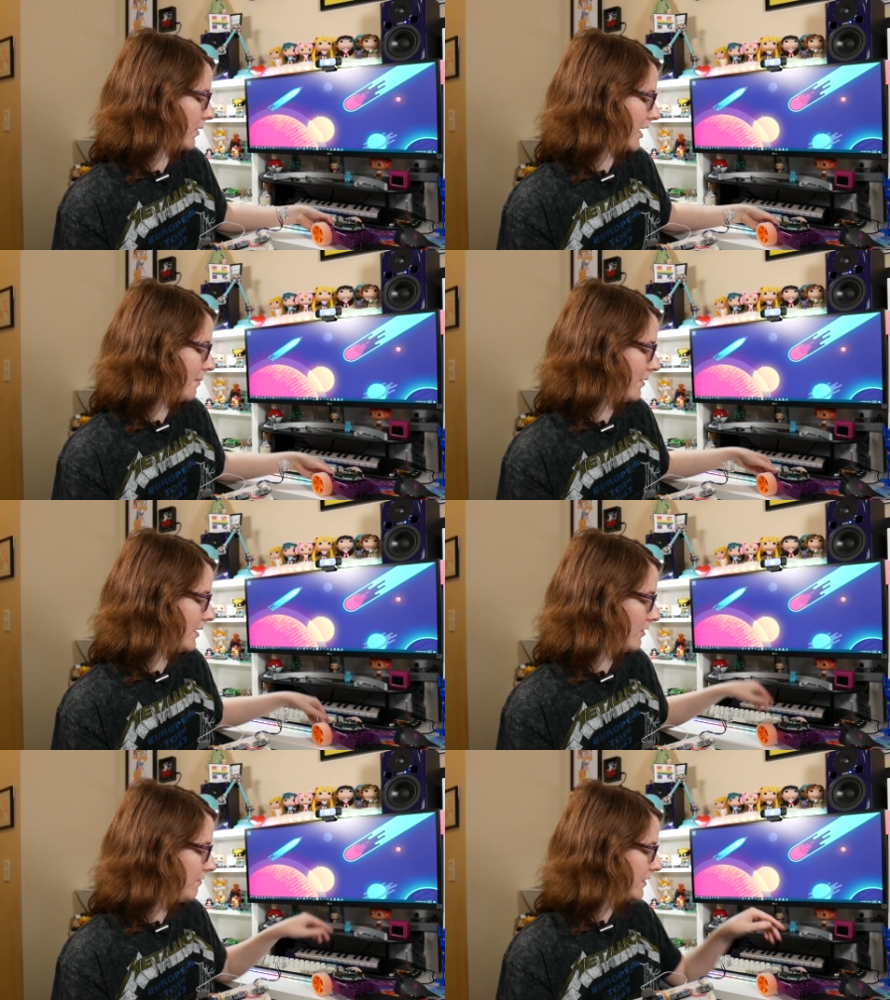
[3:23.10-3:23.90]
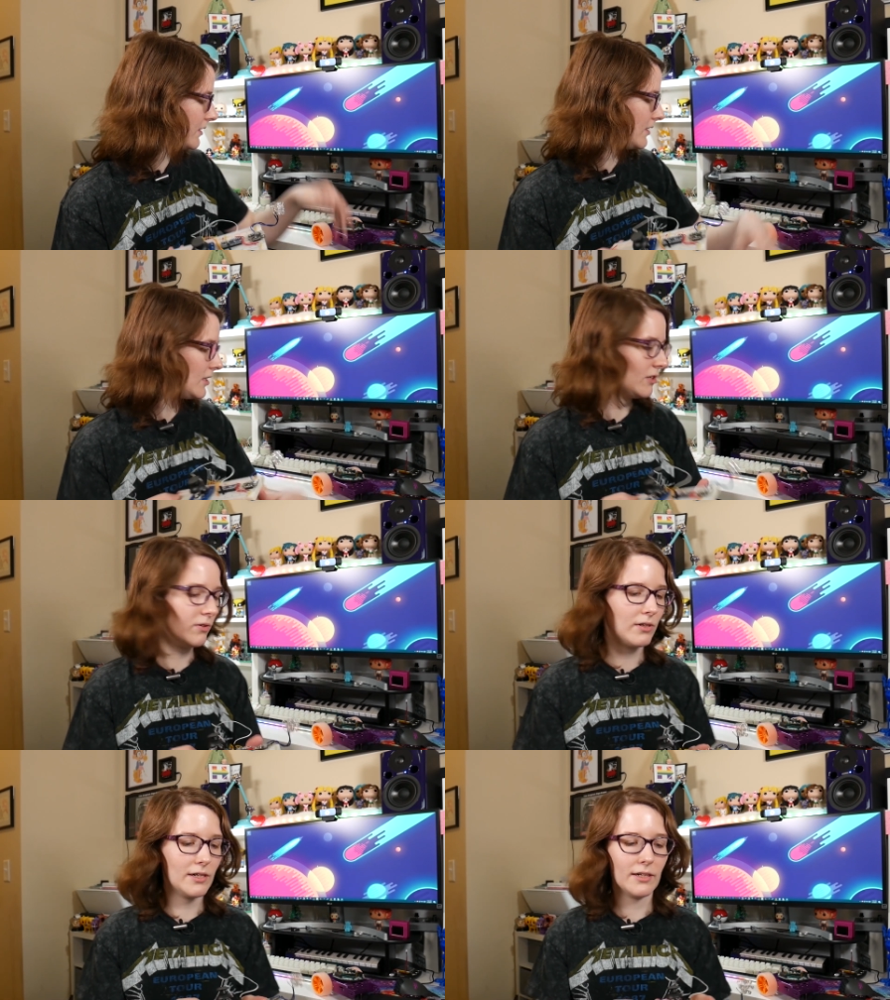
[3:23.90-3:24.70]
worrying about interference
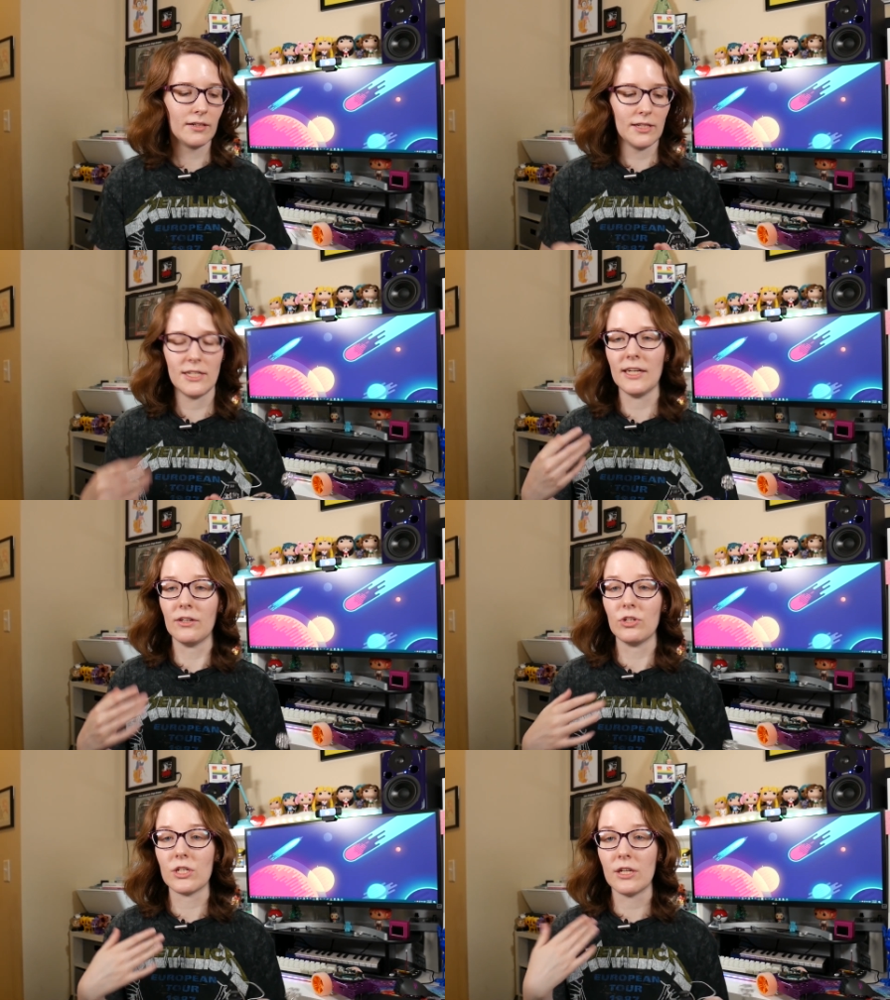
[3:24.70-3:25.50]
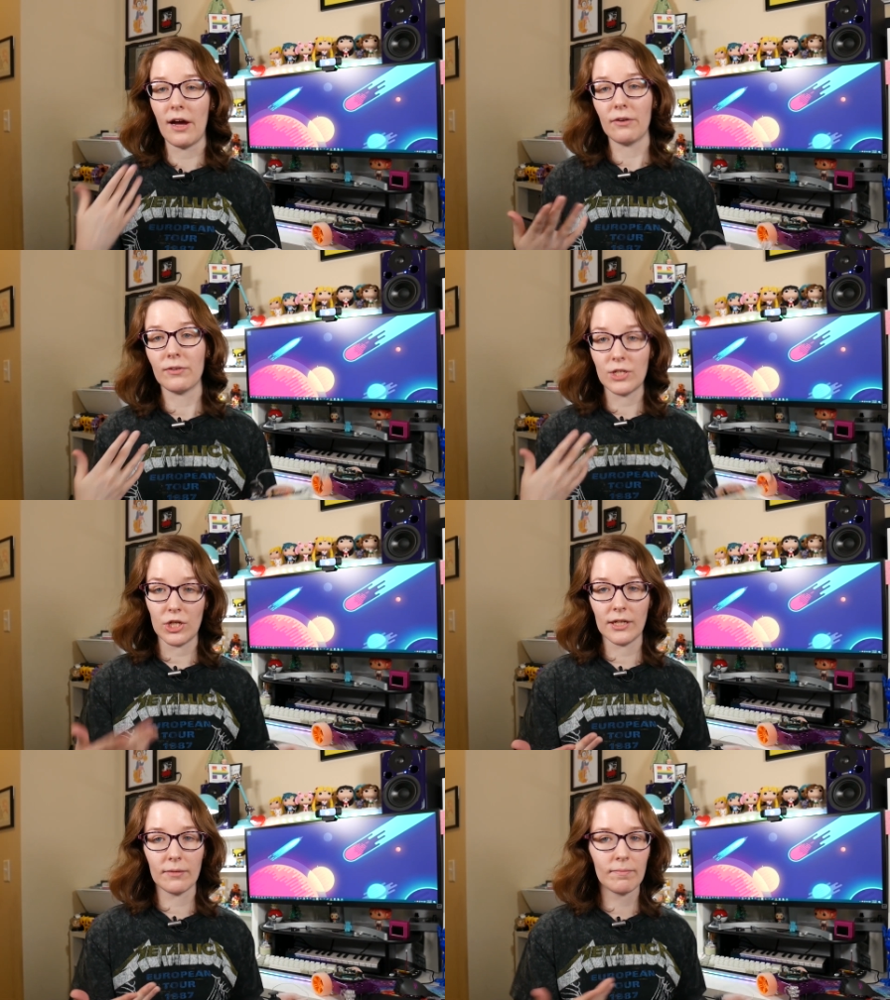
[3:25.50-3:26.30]
or the signal just not
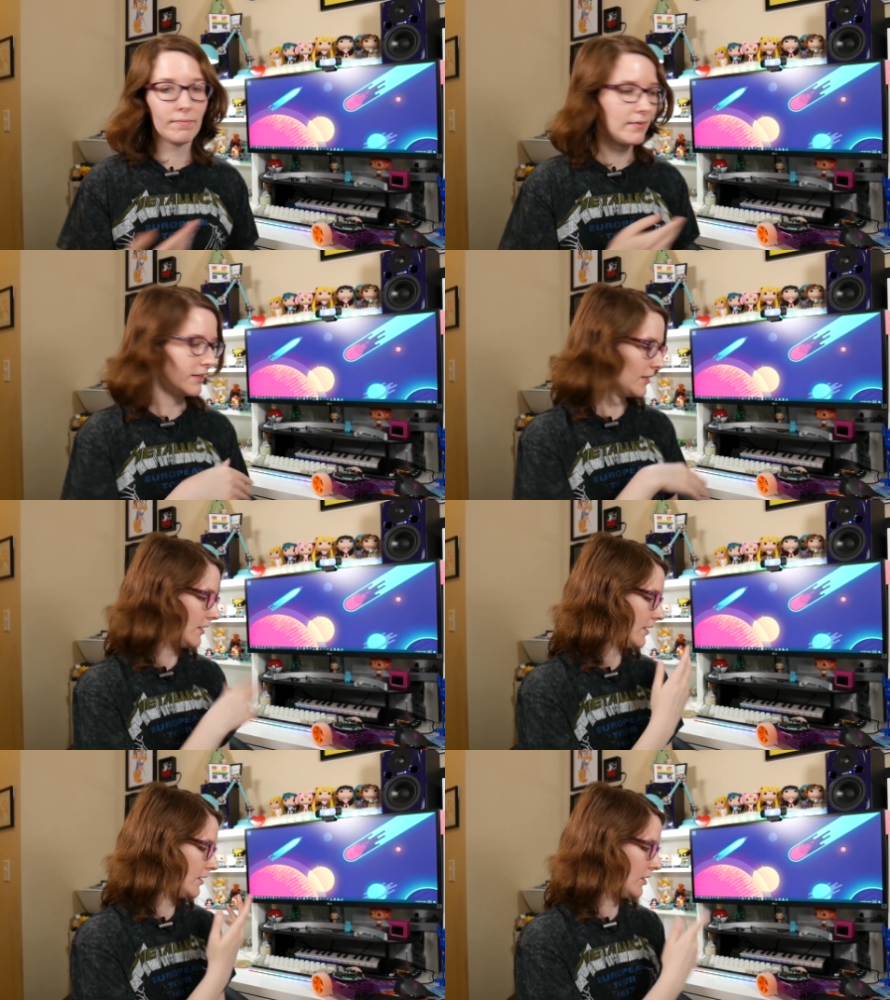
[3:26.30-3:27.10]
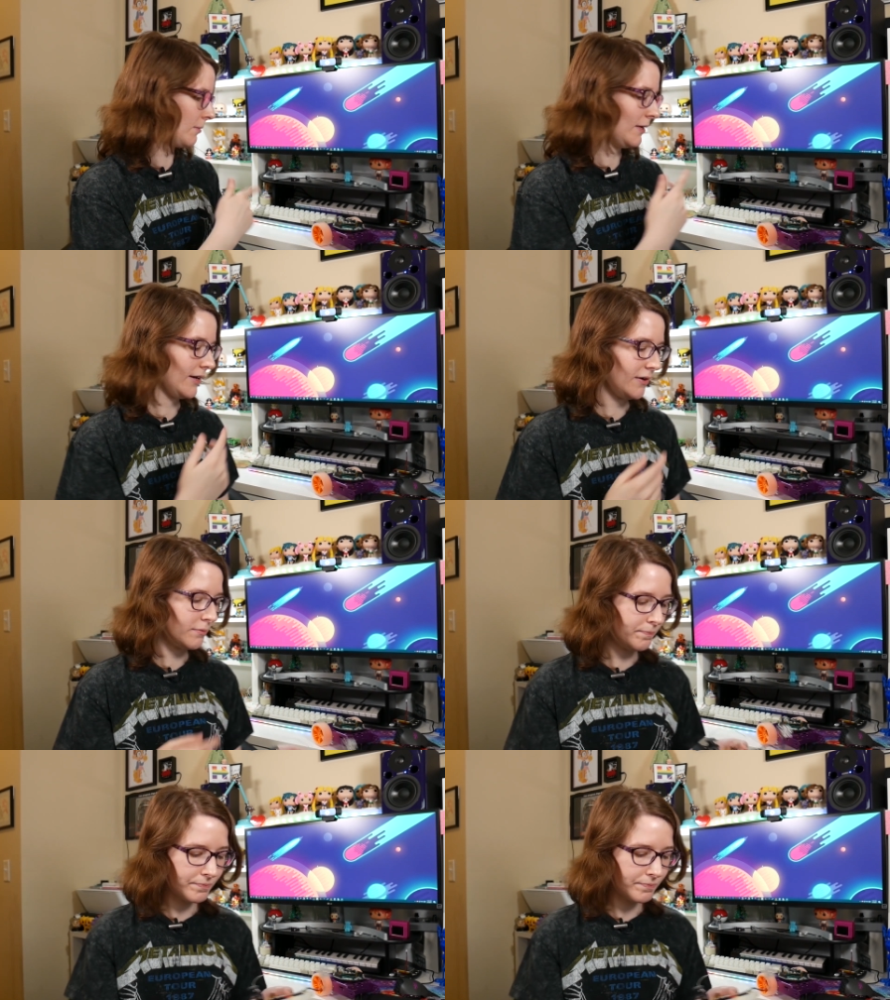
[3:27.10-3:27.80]
reaching the circuit playground.